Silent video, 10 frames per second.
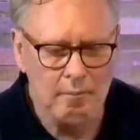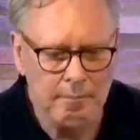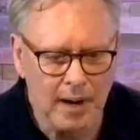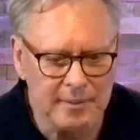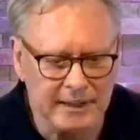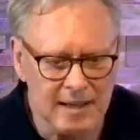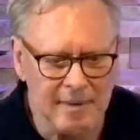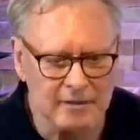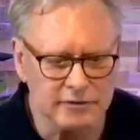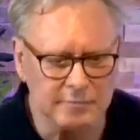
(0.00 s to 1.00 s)
probably came
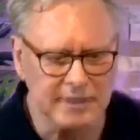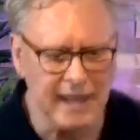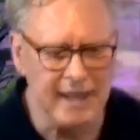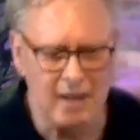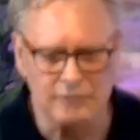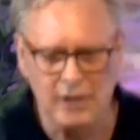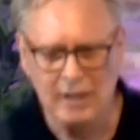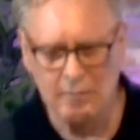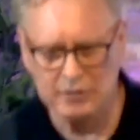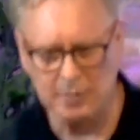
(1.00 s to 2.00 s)
out of some chaos
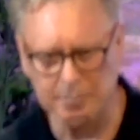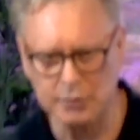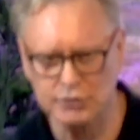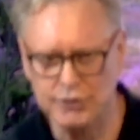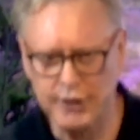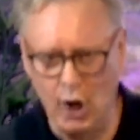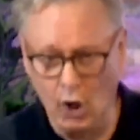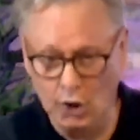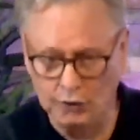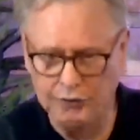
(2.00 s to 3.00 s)
in which it pushed the
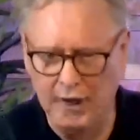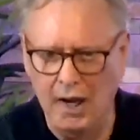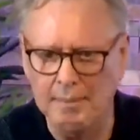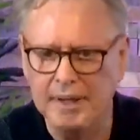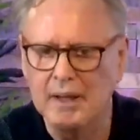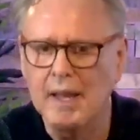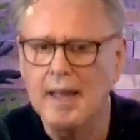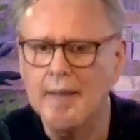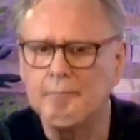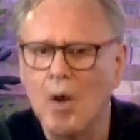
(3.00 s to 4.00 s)
earth up
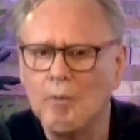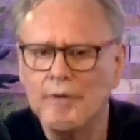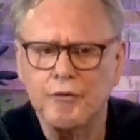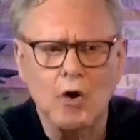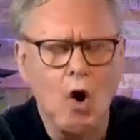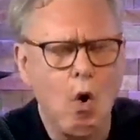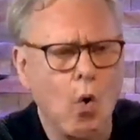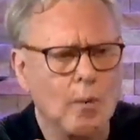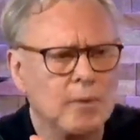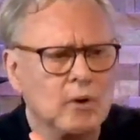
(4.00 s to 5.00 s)
and went through a
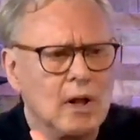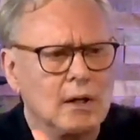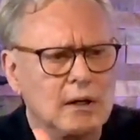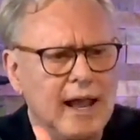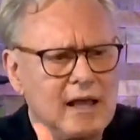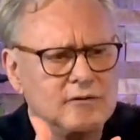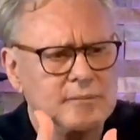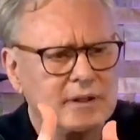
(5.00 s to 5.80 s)
horrible cosmic